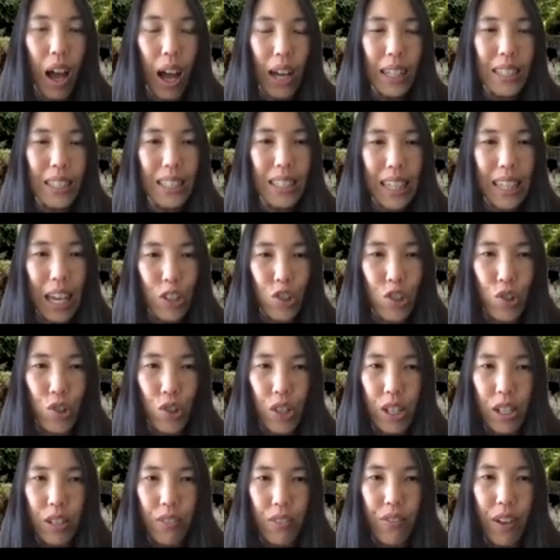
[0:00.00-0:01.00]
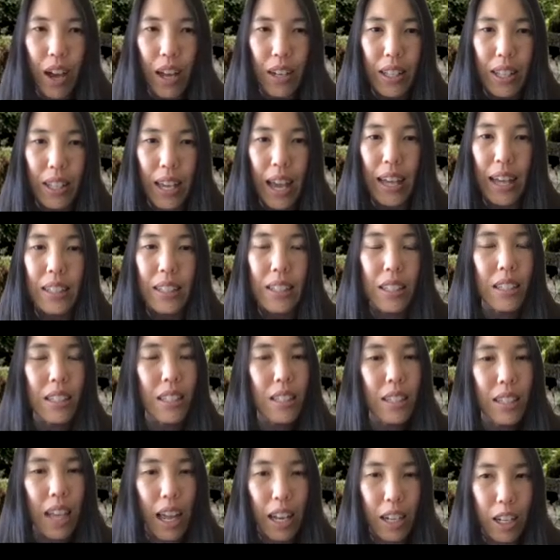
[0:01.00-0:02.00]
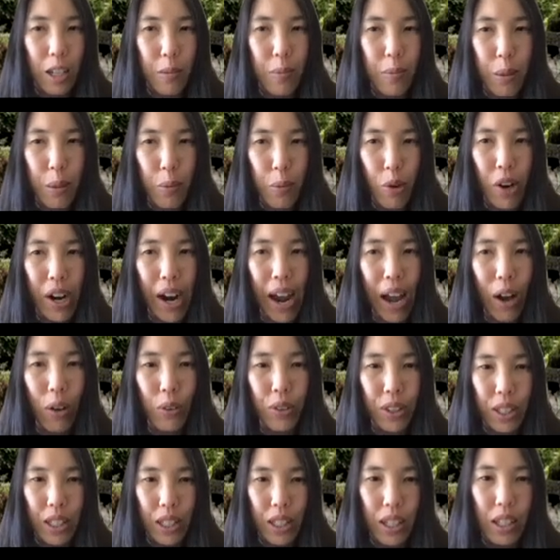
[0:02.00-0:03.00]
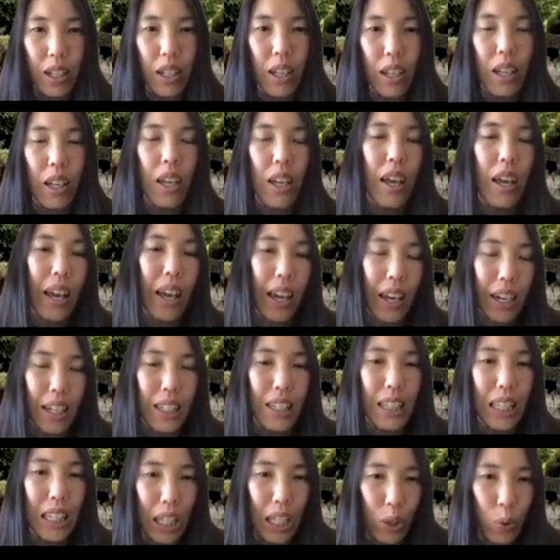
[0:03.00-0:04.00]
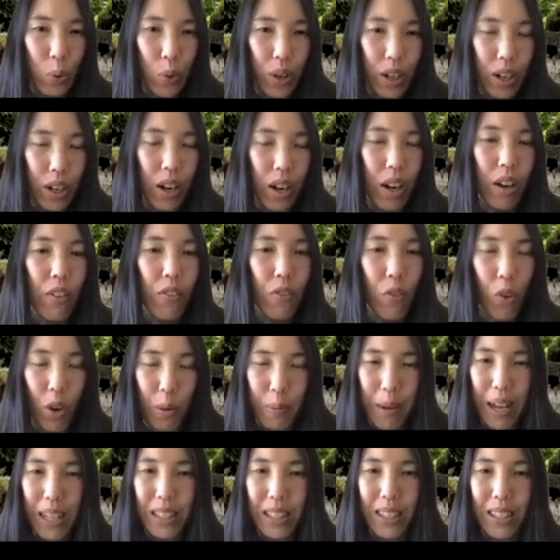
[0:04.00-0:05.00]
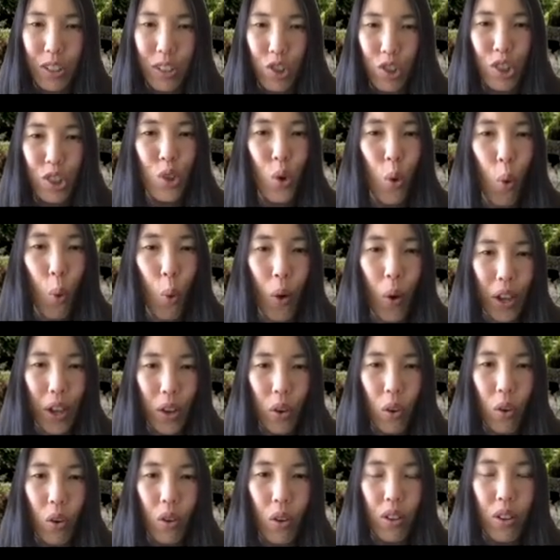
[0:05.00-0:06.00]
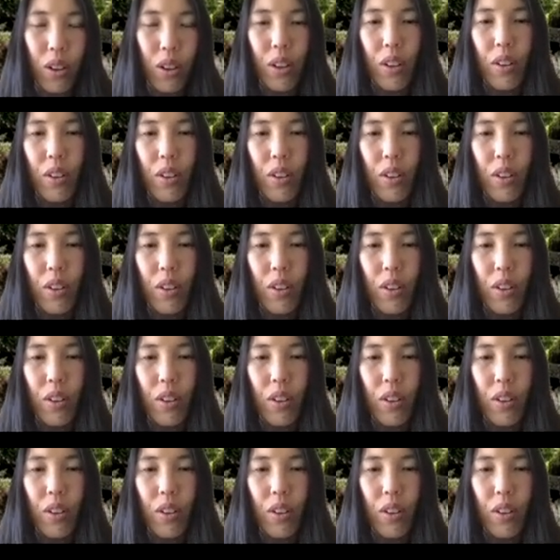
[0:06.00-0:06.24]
Unsaturated fatty acids tend to be more healthy in a liquid format, such as oil,